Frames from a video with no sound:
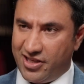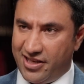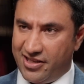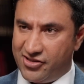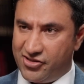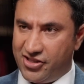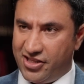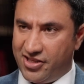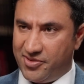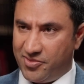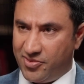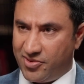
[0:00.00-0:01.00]
the energy
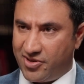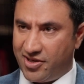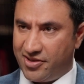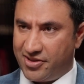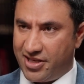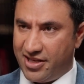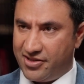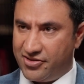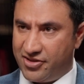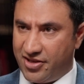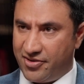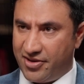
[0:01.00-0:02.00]
will get
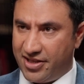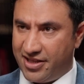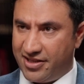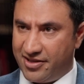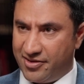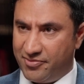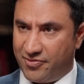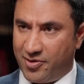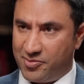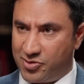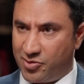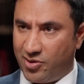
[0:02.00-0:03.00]
generated
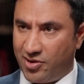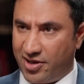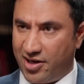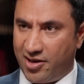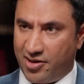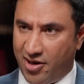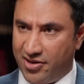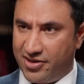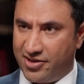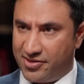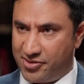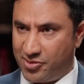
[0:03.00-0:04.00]
from solar and
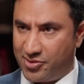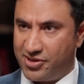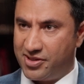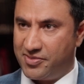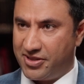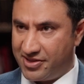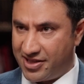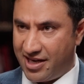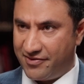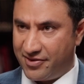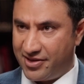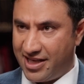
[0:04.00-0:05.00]
other sources, because
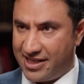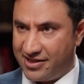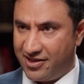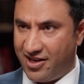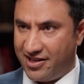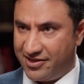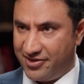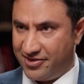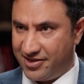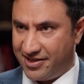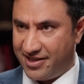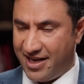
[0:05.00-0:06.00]
California has a lot during
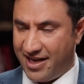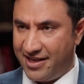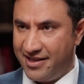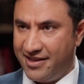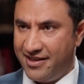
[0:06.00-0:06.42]
the day.